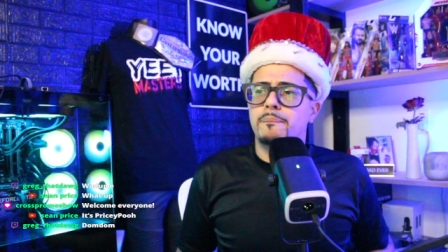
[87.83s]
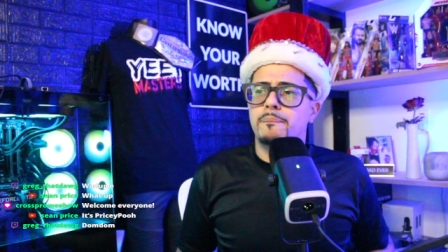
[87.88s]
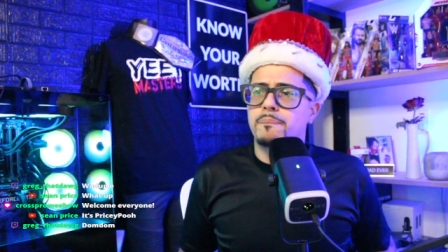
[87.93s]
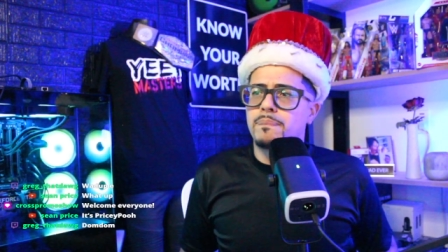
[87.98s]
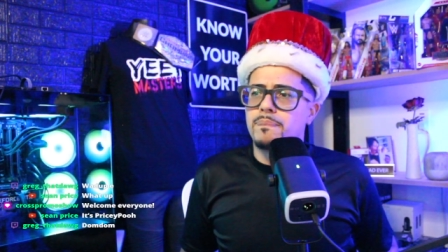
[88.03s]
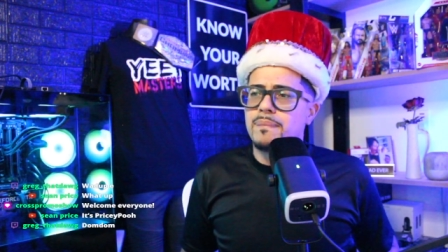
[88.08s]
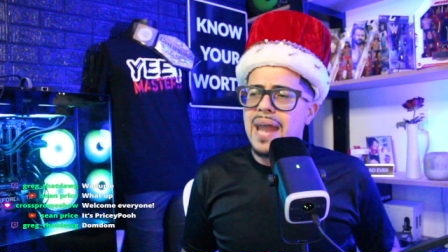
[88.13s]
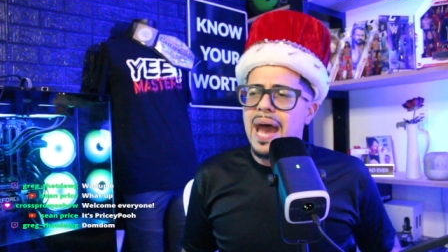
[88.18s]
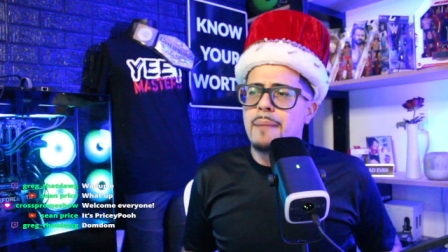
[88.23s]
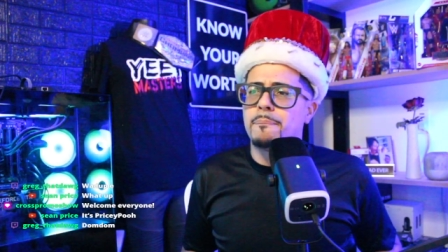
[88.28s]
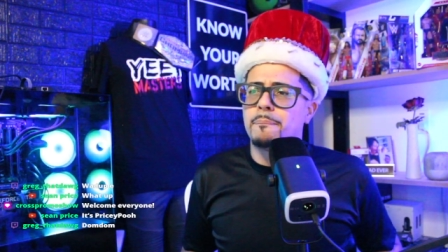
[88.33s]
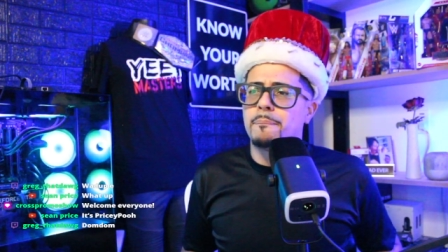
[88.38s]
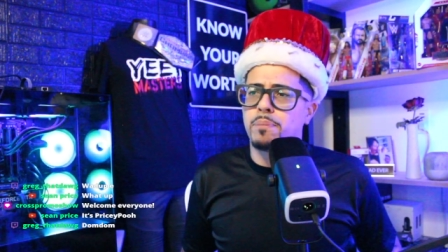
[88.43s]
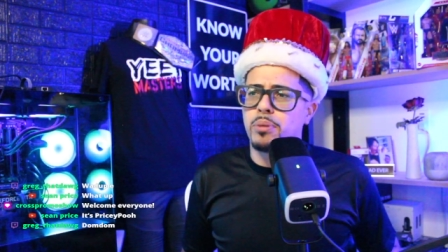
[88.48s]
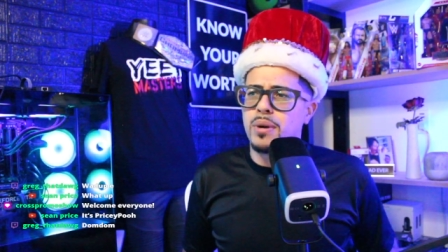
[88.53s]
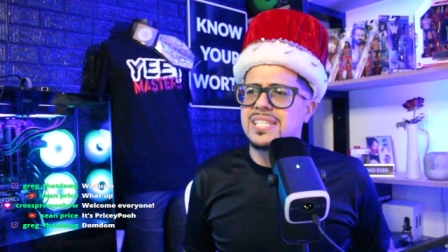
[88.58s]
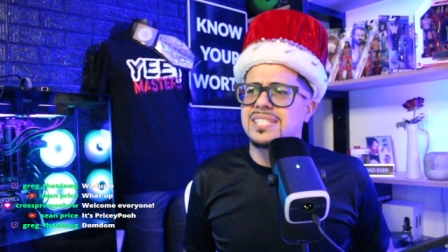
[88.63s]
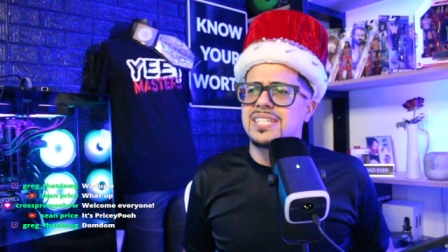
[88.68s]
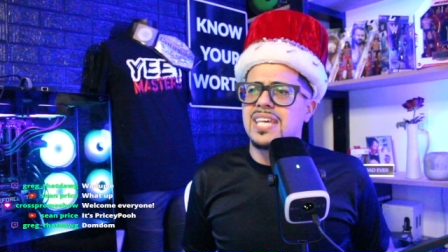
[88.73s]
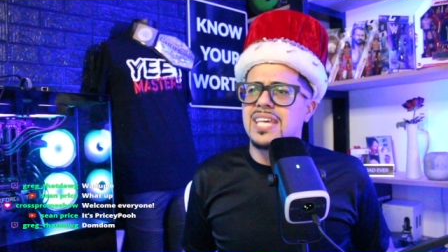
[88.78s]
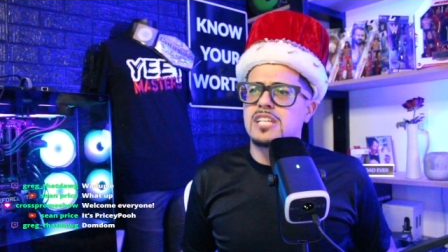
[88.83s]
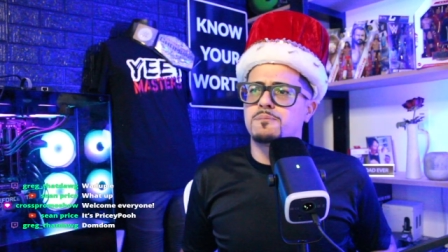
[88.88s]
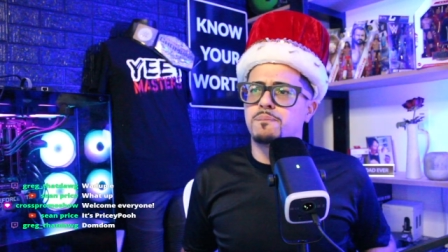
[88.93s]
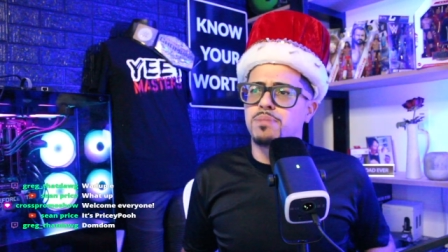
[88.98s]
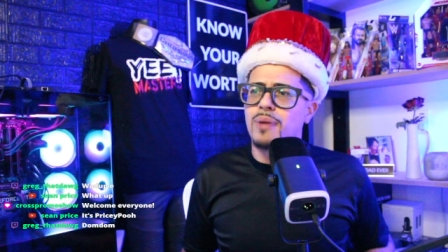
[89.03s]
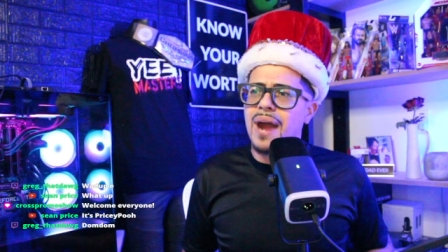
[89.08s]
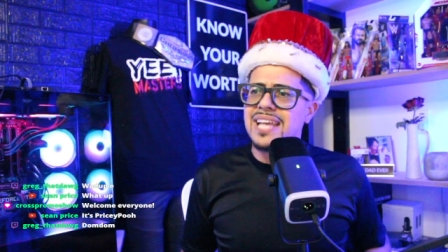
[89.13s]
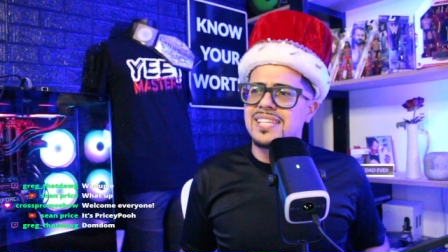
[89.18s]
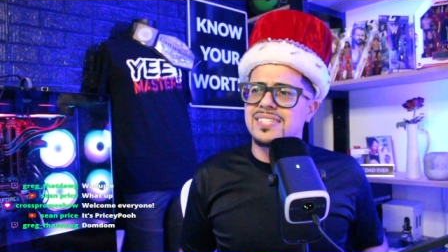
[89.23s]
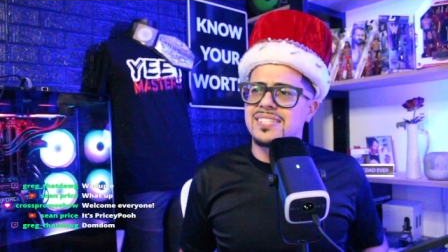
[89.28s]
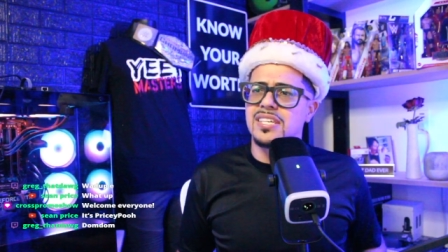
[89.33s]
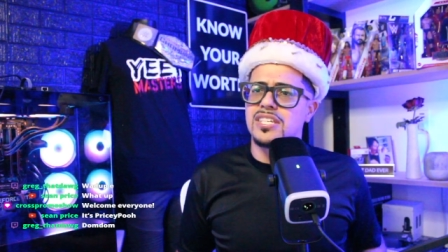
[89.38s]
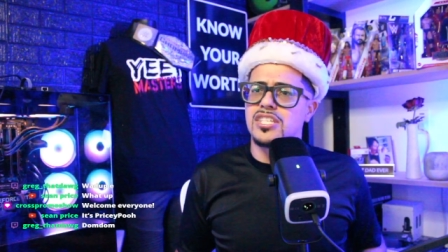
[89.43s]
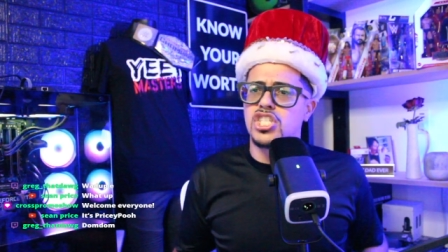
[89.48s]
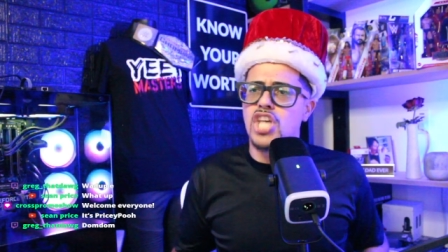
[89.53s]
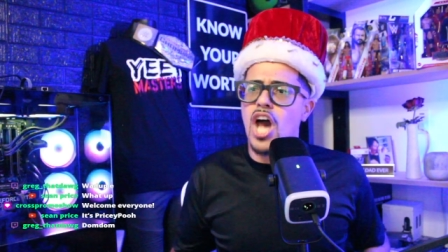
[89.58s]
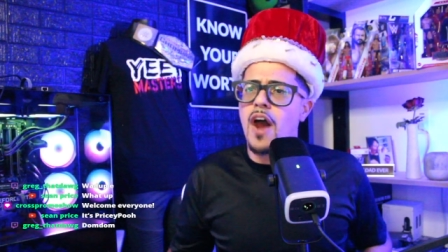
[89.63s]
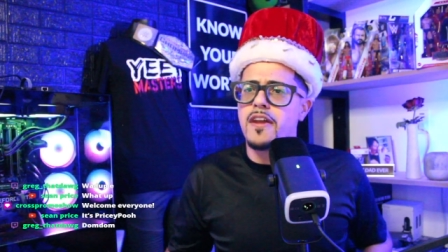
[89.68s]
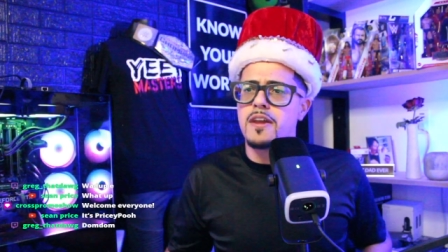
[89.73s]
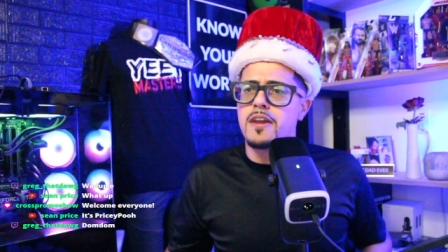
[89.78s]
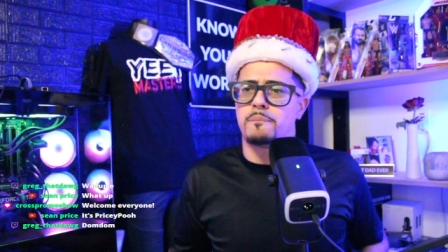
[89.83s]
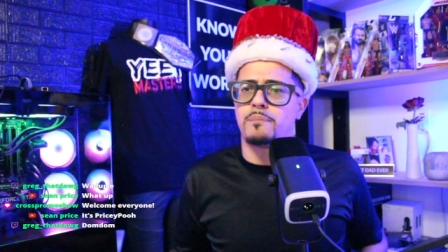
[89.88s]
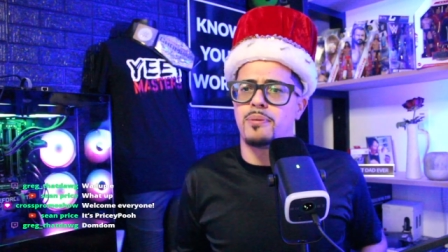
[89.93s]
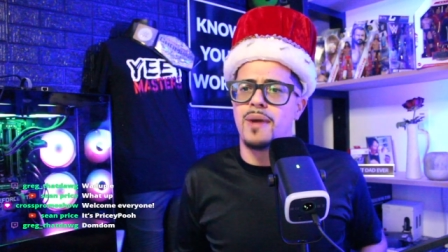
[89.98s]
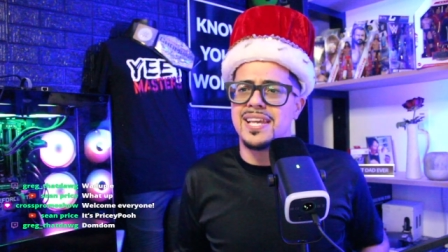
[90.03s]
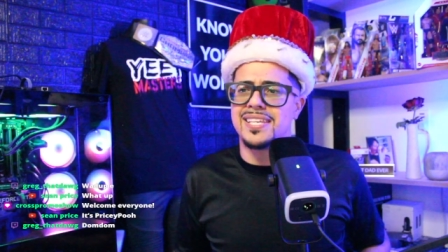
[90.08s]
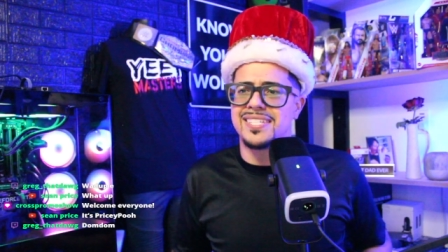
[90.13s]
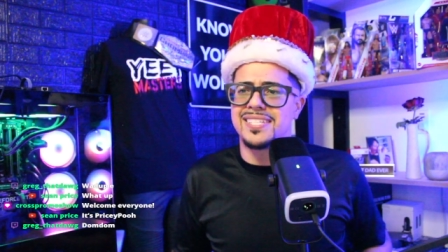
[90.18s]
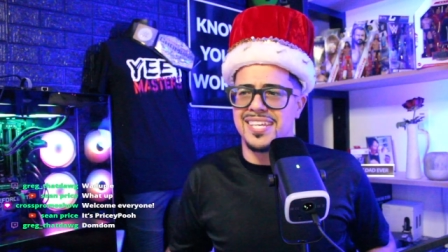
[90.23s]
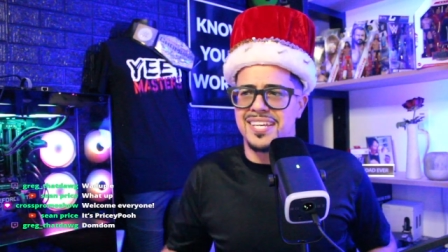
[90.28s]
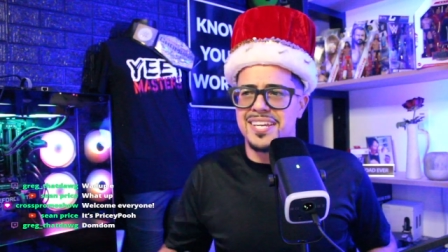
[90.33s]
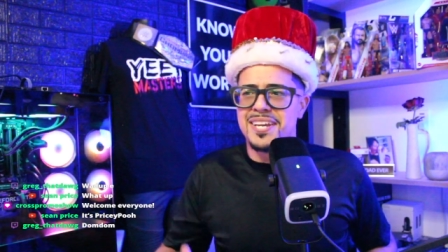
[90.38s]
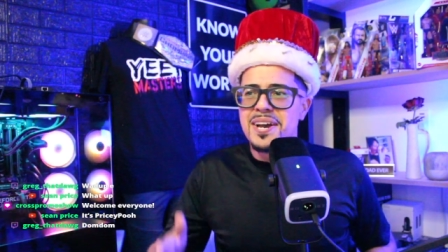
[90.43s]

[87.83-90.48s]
Not Pricey, it's Pricey. Sorry, Pricey.